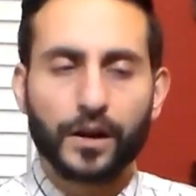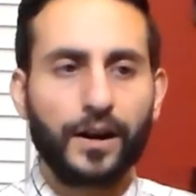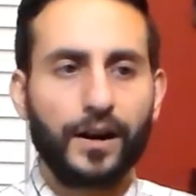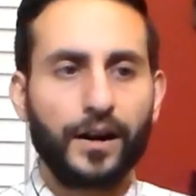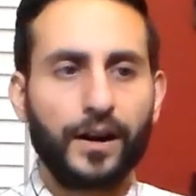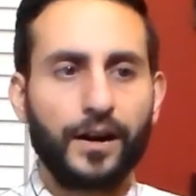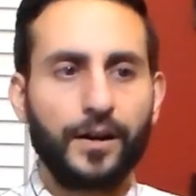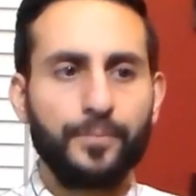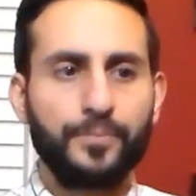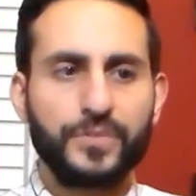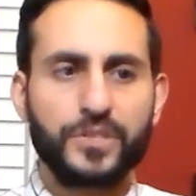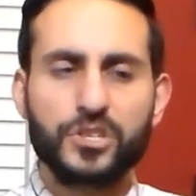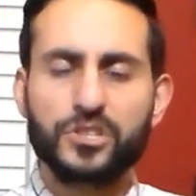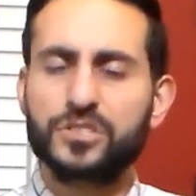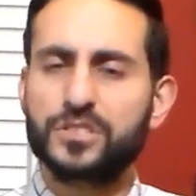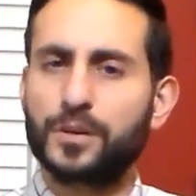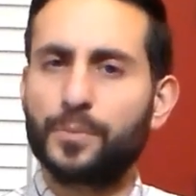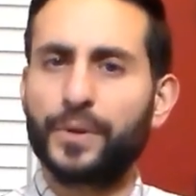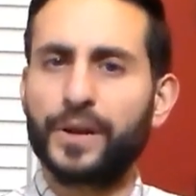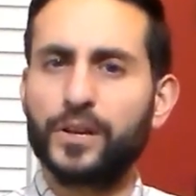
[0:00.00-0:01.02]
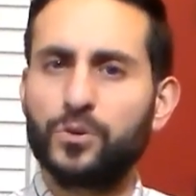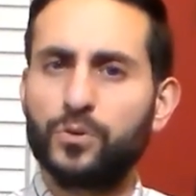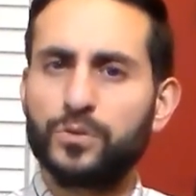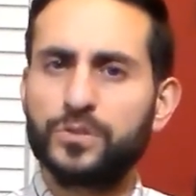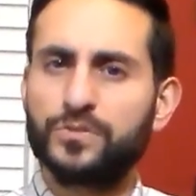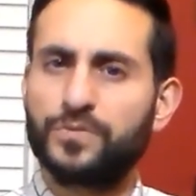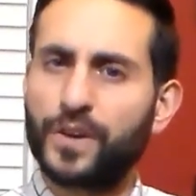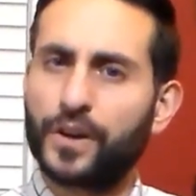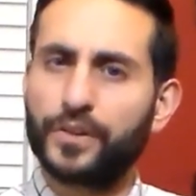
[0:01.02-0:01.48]
Um, just somebody
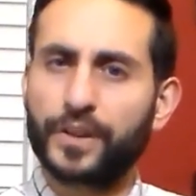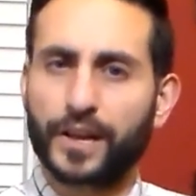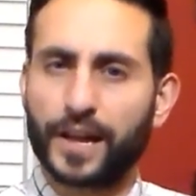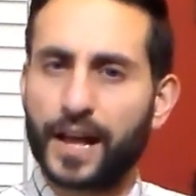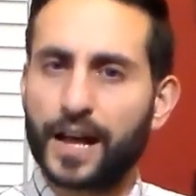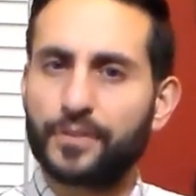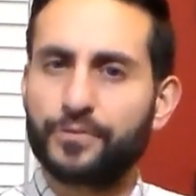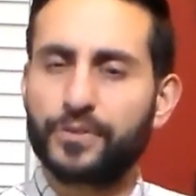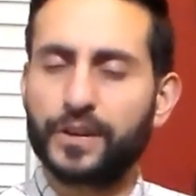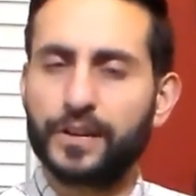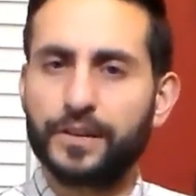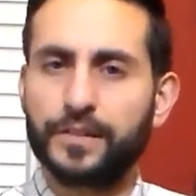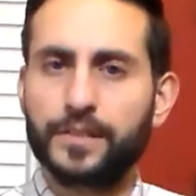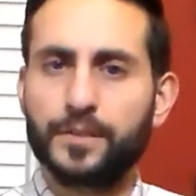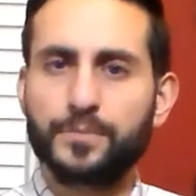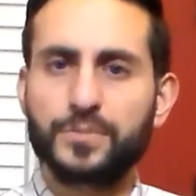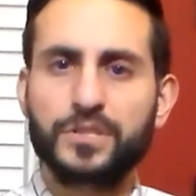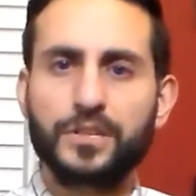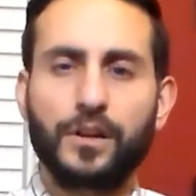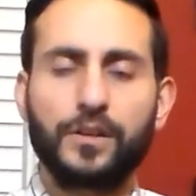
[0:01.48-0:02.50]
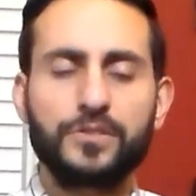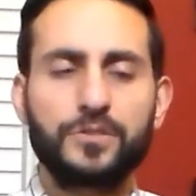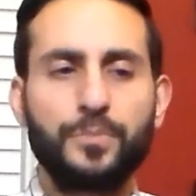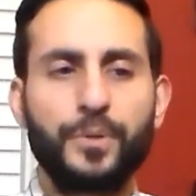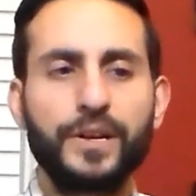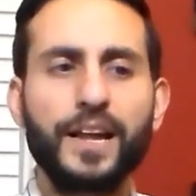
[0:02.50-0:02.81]
who's very confident in themselves,